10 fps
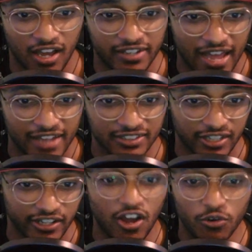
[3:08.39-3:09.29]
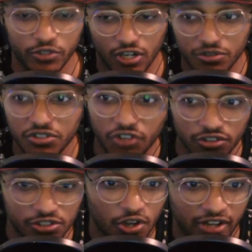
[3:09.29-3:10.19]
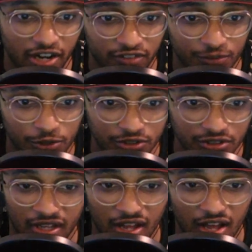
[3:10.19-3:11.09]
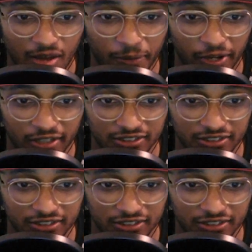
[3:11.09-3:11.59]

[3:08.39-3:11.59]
And Andy's like, oh, yo, you got that reward. But